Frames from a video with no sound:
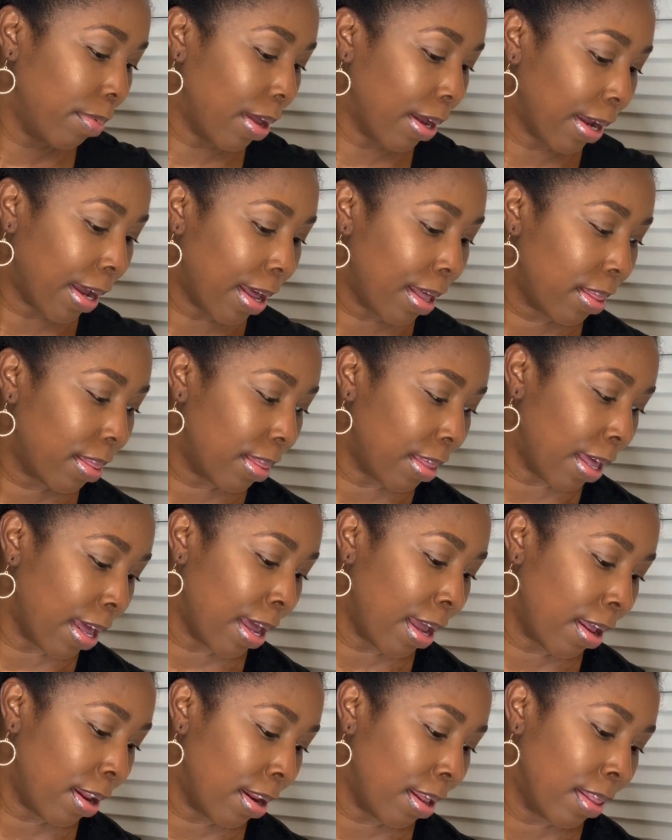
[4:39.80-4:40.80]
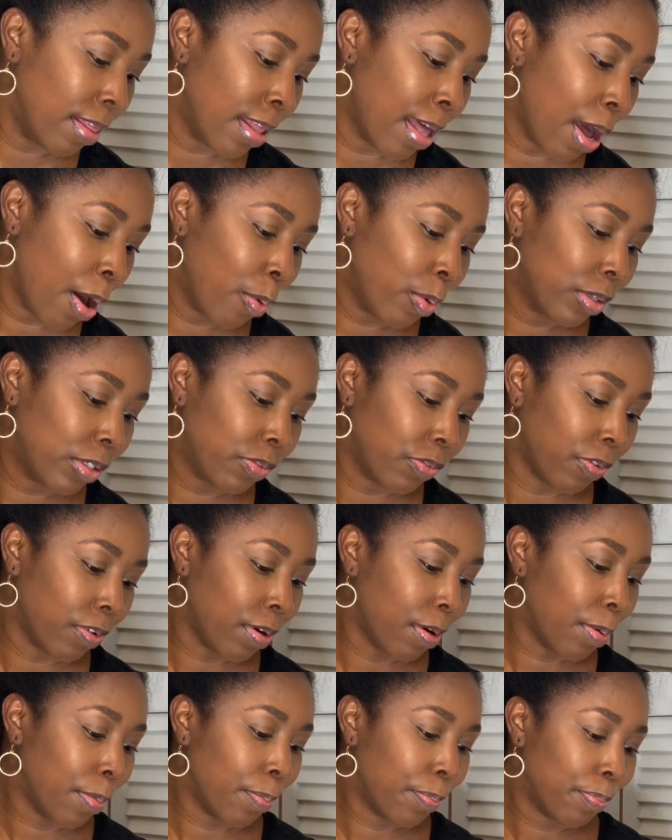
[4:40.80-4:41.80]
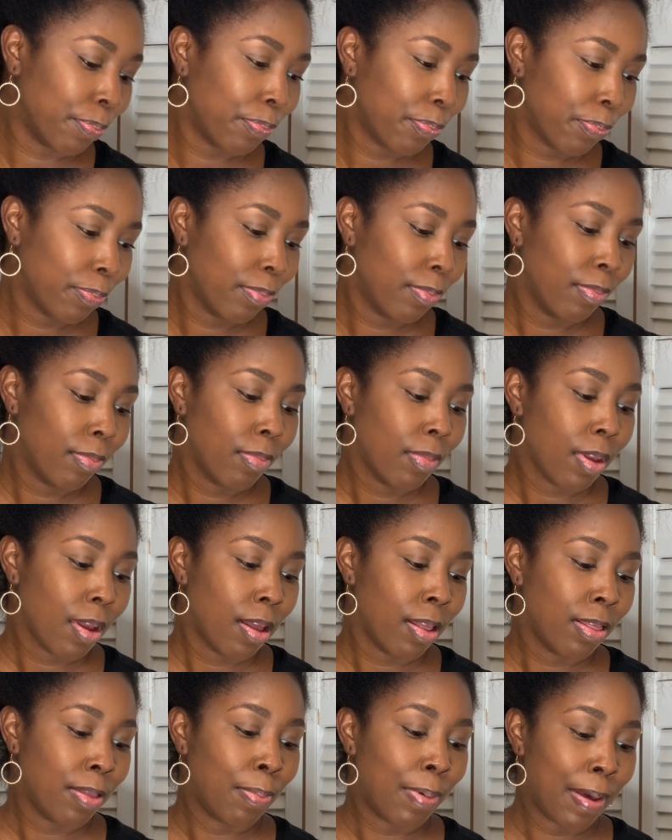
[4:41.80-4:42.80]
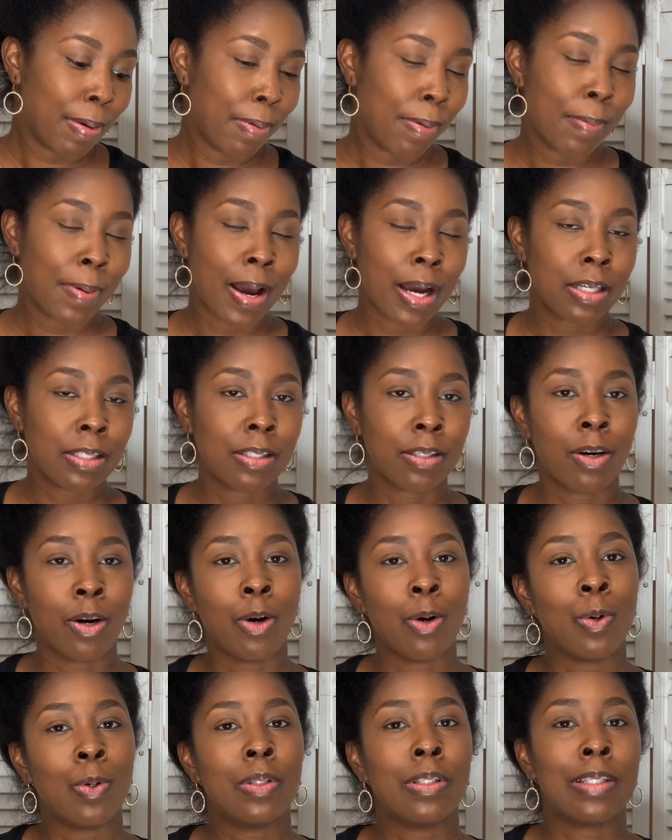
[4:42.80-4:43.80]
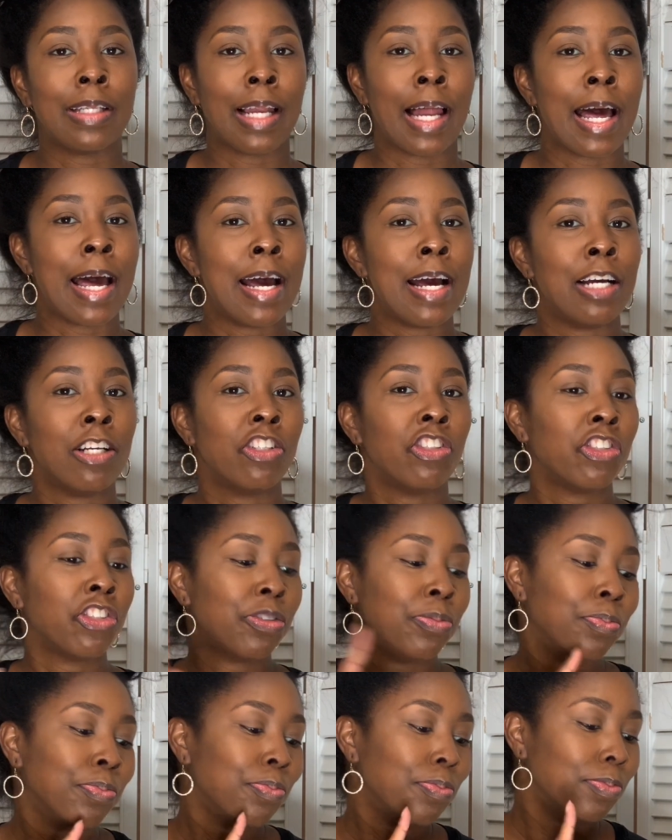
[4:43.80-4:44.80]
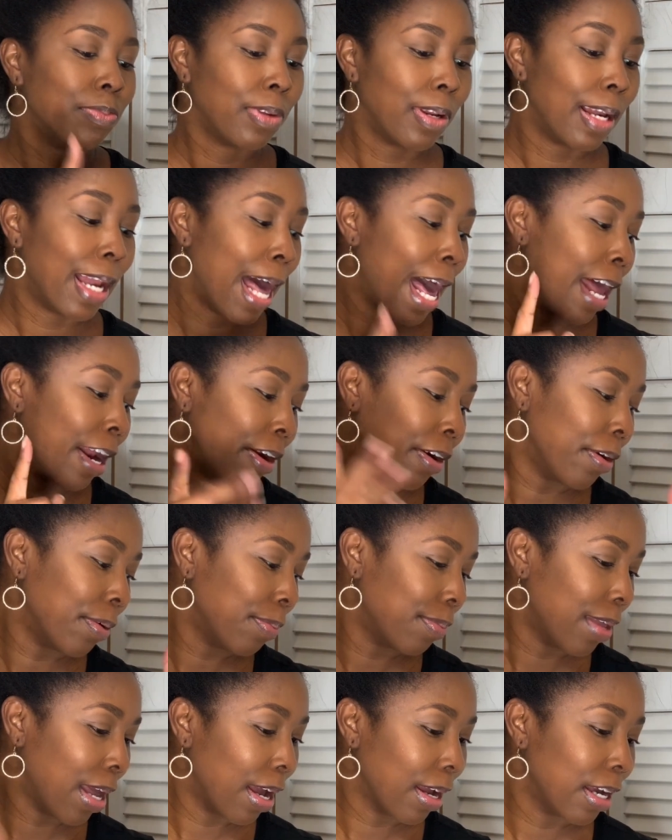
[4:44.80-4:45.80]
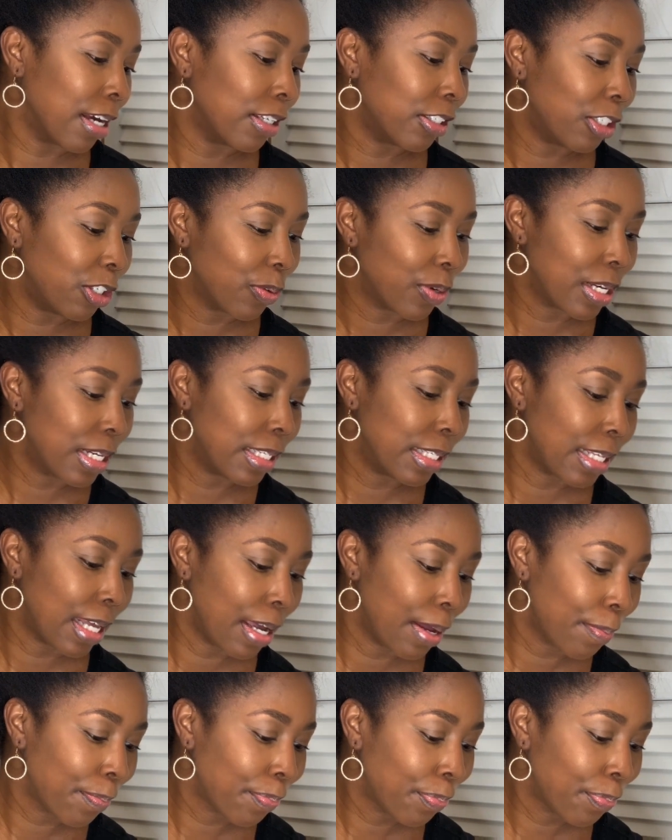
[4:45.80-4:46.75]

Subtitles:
I got that, and that was from the Baby Box Co. / Ladder, I guess you can say.